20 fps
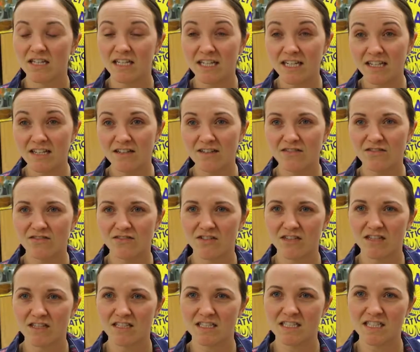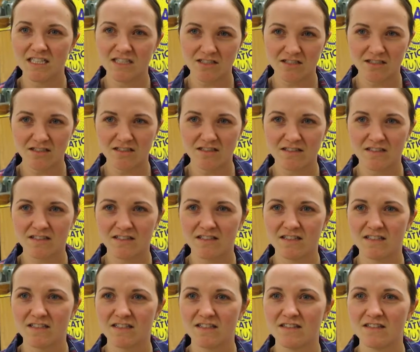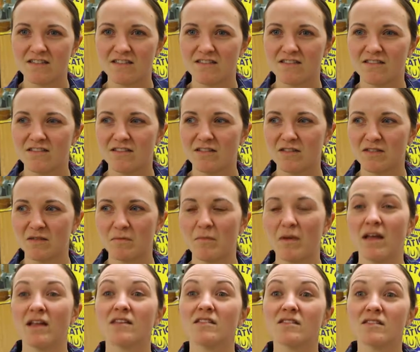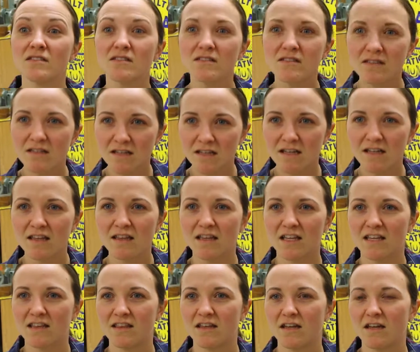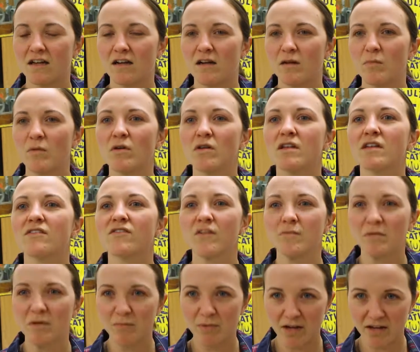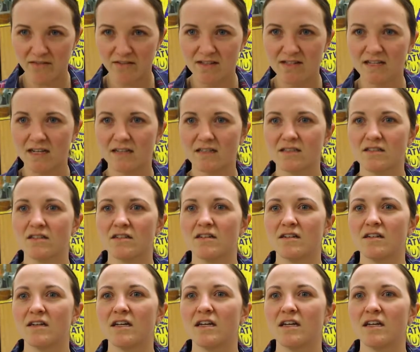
need for the teachers is immense, that they are pulling from the private sector,